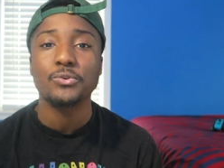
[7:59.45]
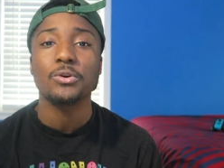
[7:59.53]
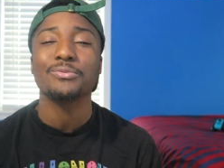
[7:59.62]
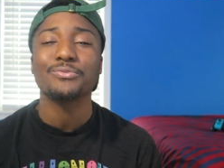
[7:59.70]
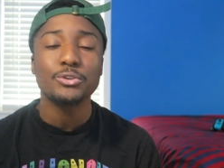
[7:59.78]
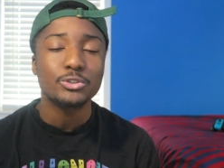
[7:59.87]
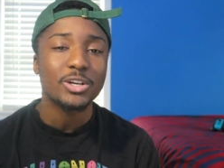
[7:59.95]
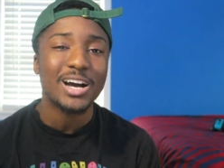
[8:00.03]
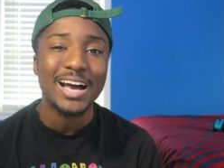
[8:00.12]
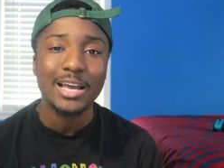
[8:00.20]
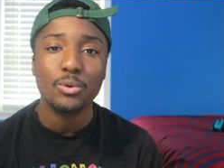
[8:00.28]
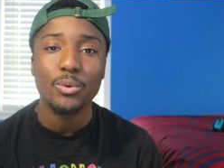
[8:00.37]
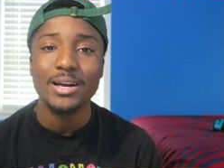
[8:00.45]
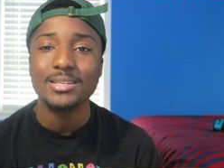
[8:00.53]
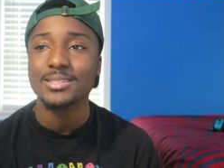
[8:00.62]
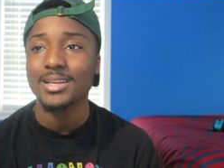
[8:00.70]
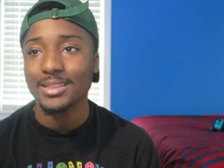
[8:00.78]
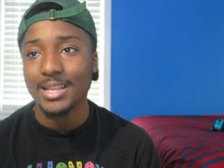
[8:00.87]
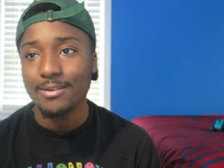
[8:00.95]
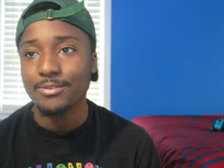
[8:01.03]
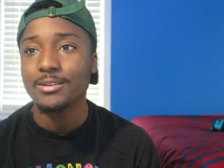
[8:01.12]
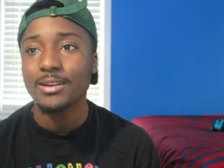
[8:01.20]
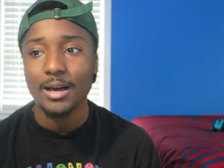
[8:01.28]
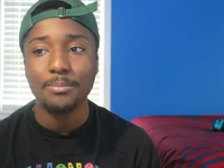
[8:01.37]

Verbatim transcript: for a future iOS 11